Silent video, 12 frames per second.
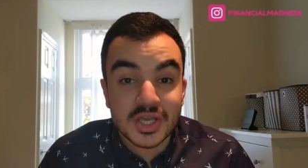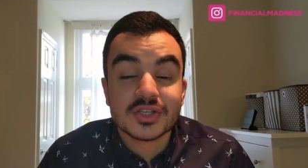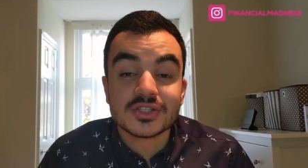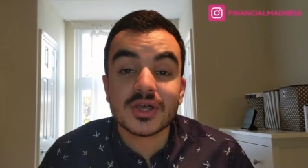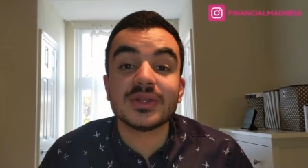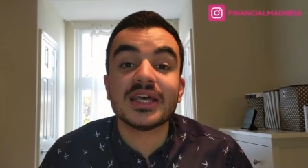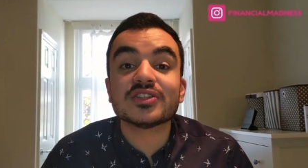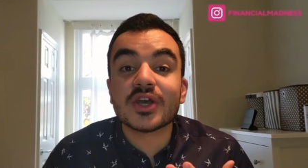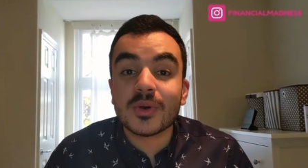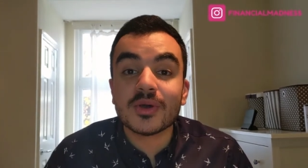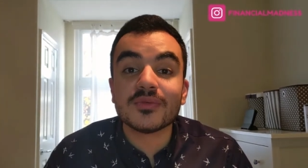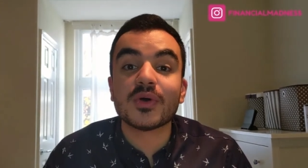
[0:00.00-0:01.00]
So let's
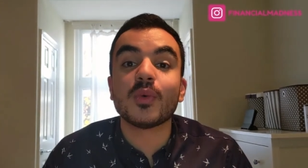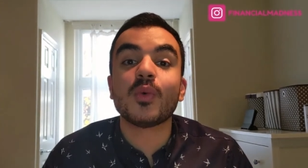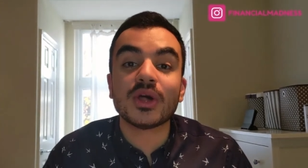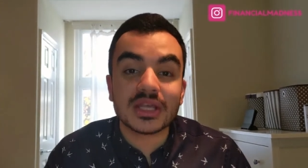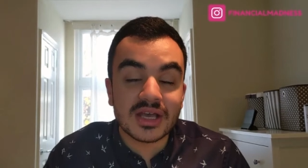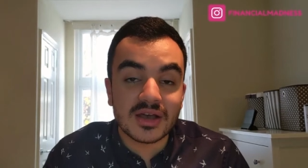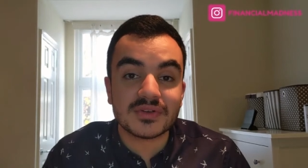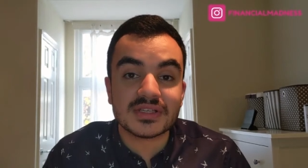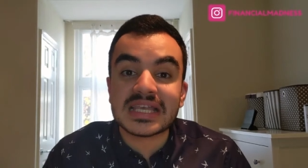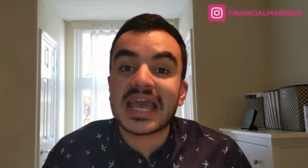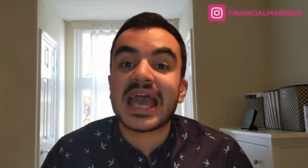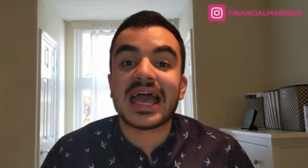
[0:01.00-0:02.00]
go over what it
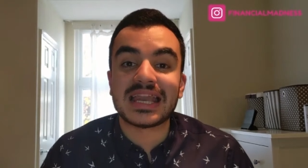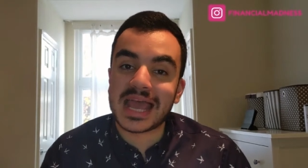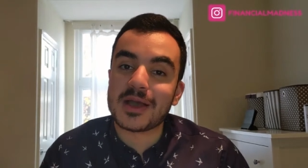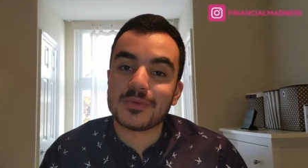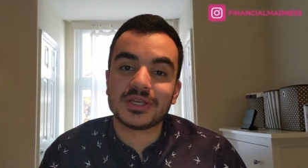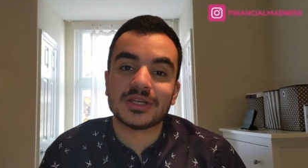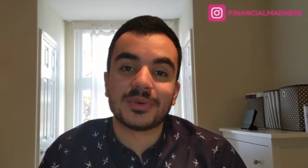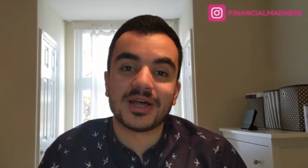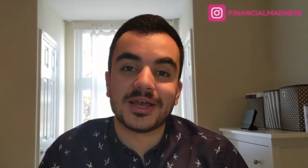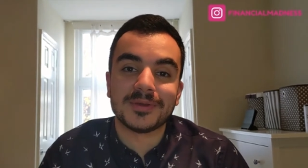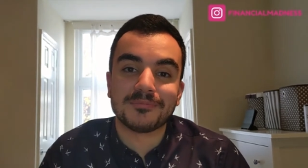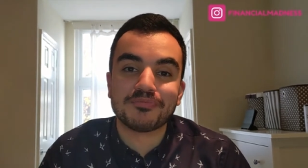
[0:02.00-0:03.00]
covers and how we can
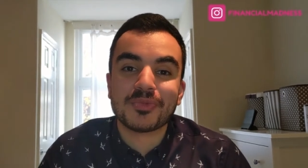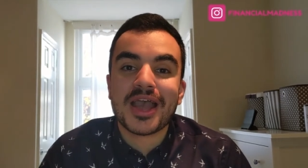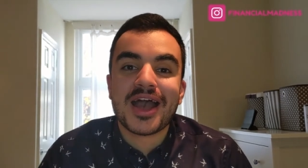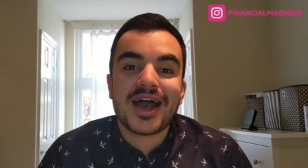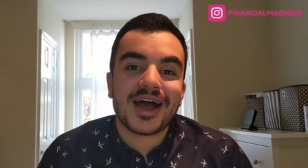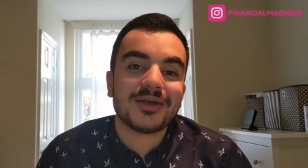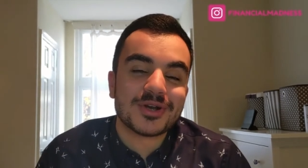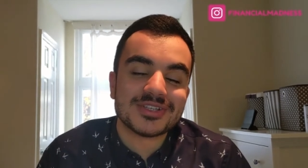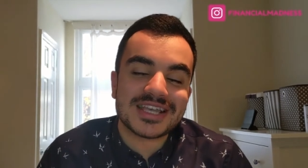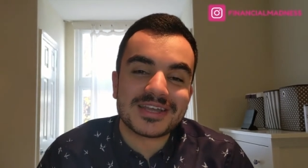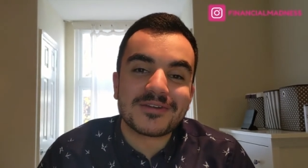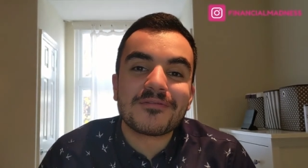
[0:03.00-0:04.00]
apply. I'm
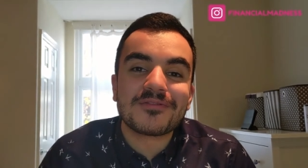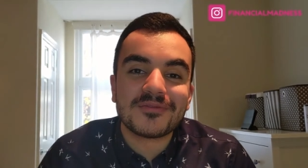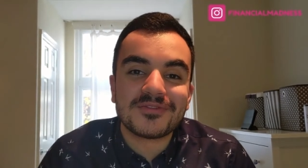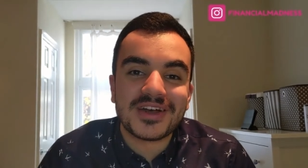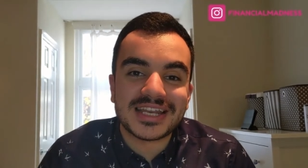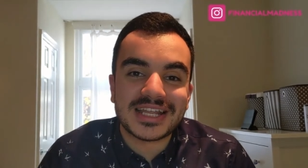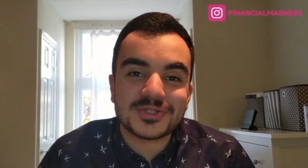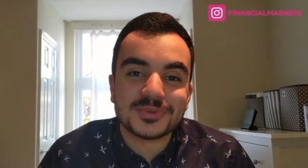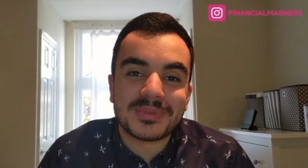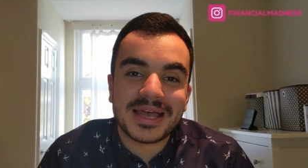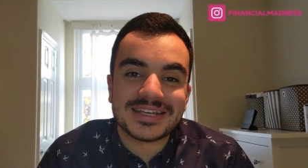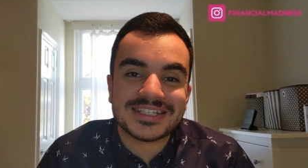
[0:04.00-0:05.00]
Kozan from Financial
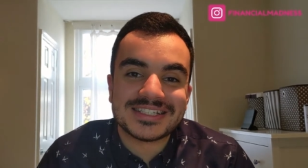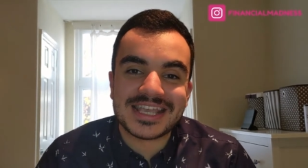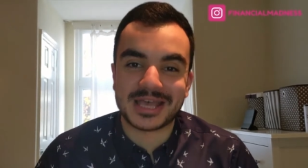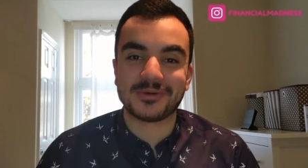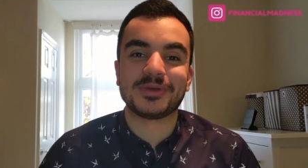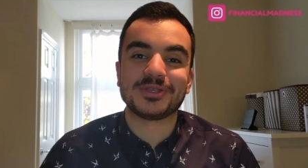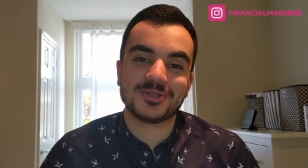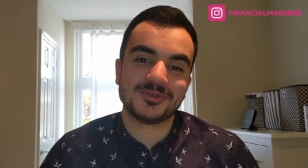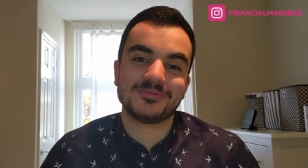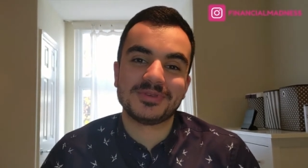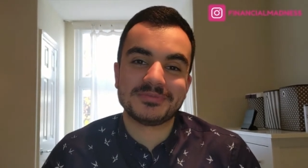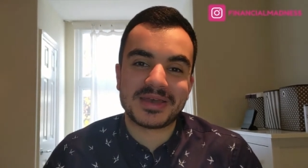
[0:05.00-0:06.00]
Madness, helping
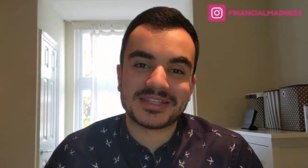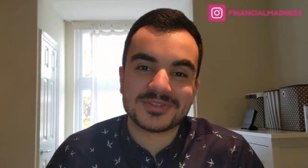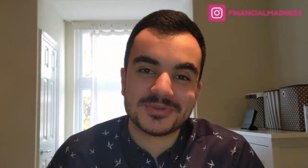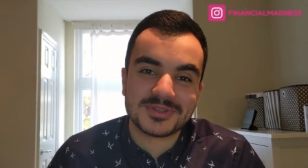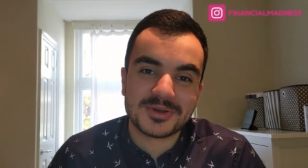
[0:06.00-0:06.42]
you be better with